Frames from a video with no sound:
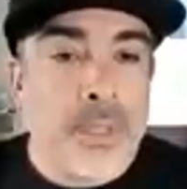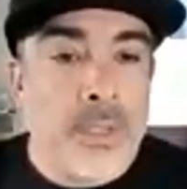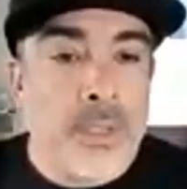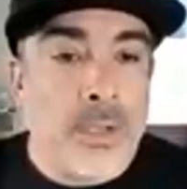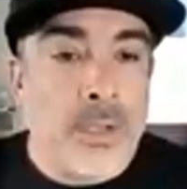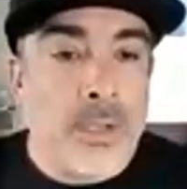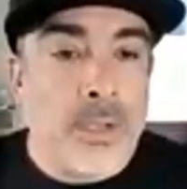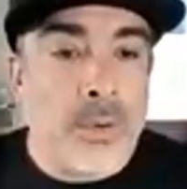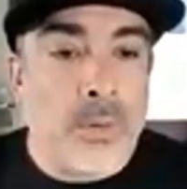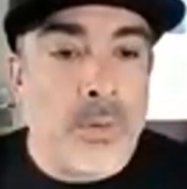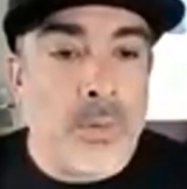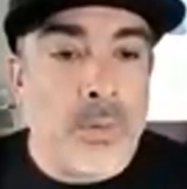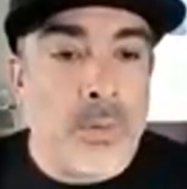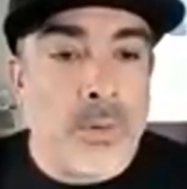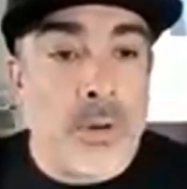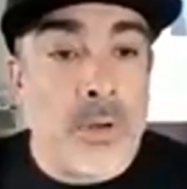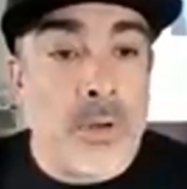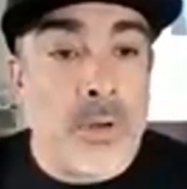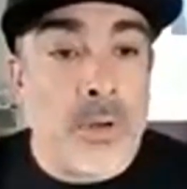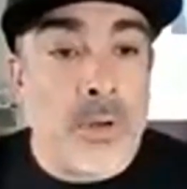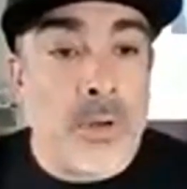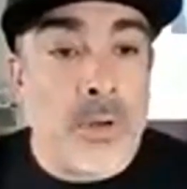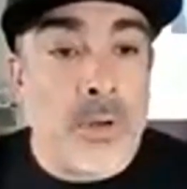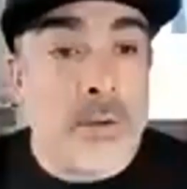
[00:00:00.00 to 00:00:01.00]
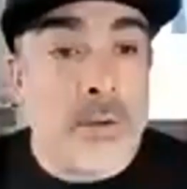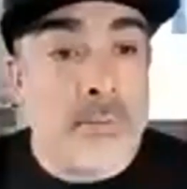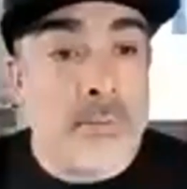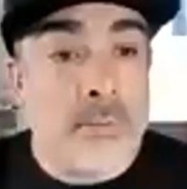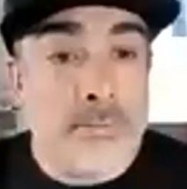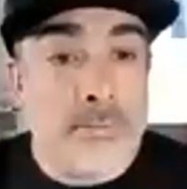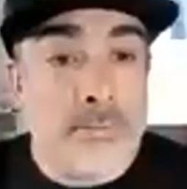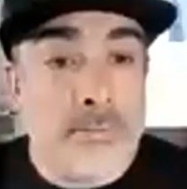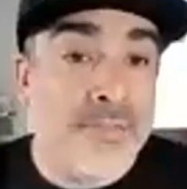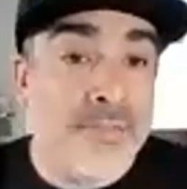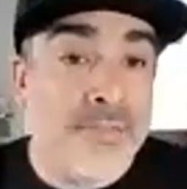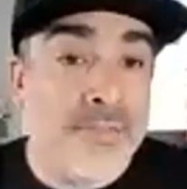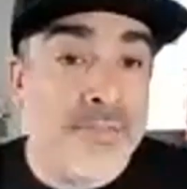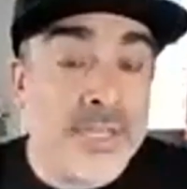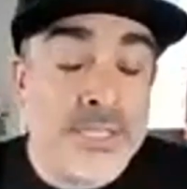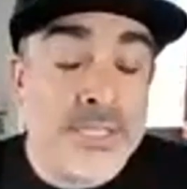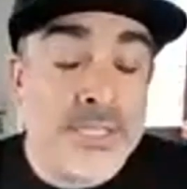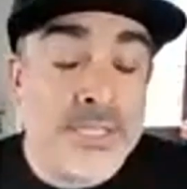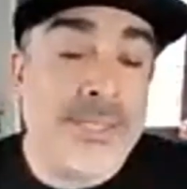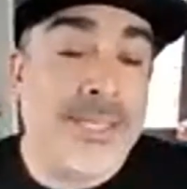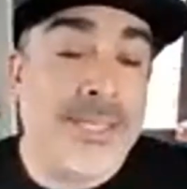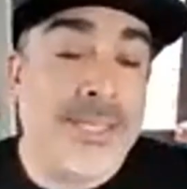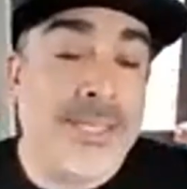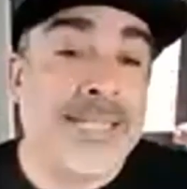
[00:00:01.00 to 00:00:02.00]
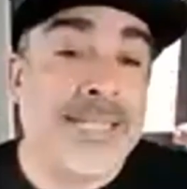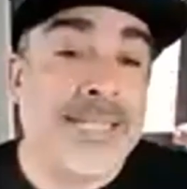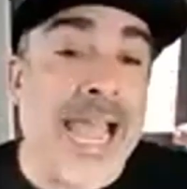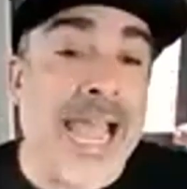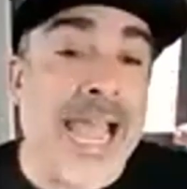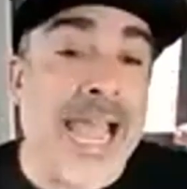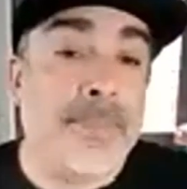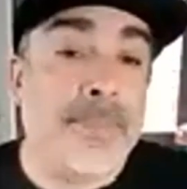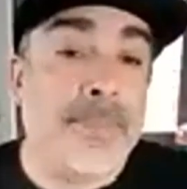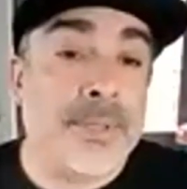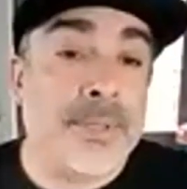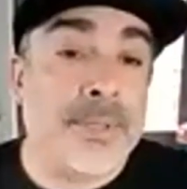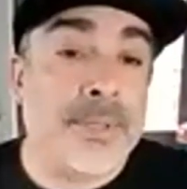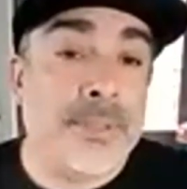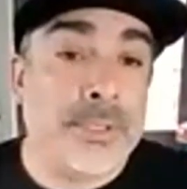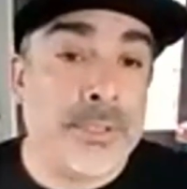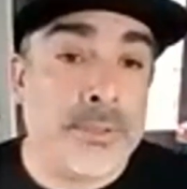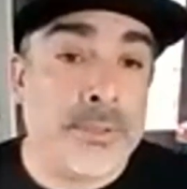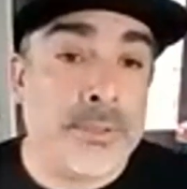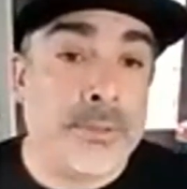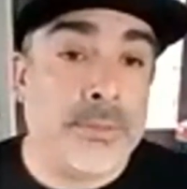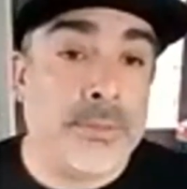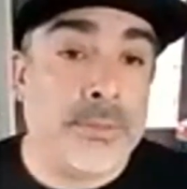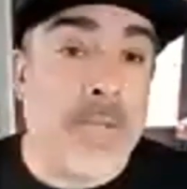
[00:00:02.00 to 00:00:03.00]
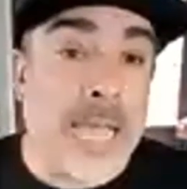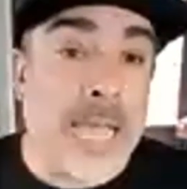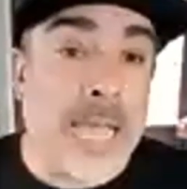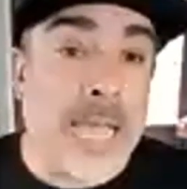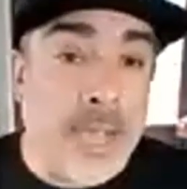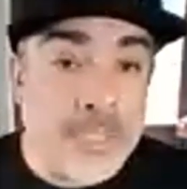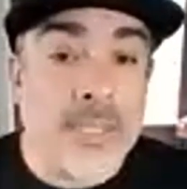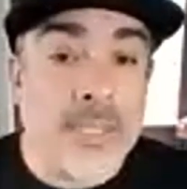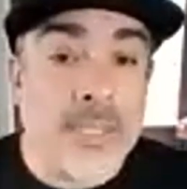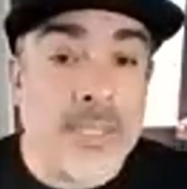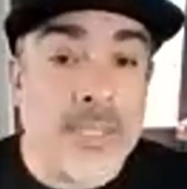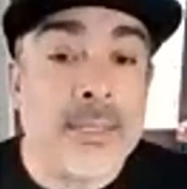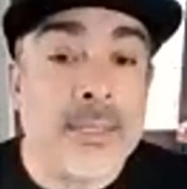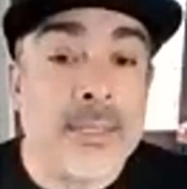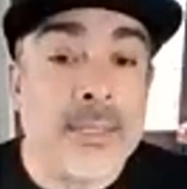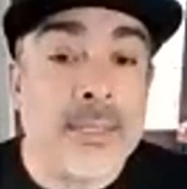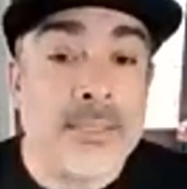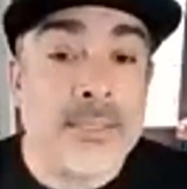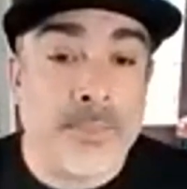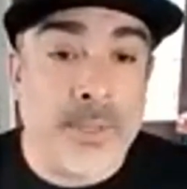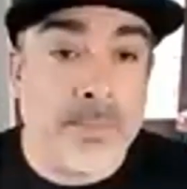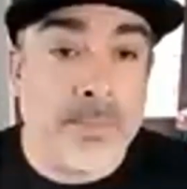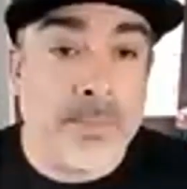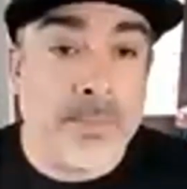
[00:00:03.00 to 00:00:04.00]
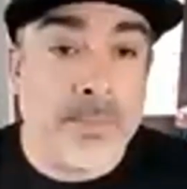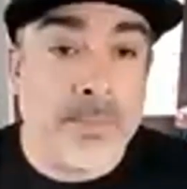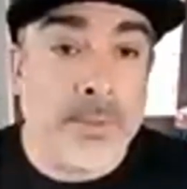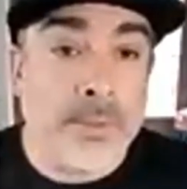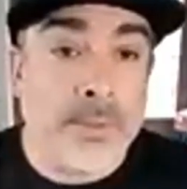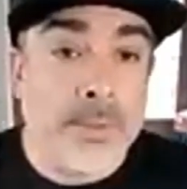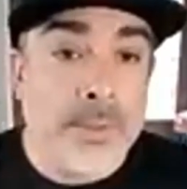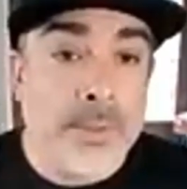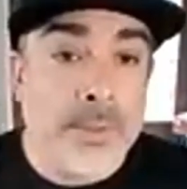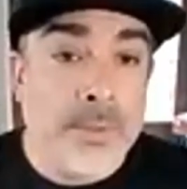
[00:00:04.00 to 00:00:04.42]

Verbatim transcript: or having to adapt to how to talk to people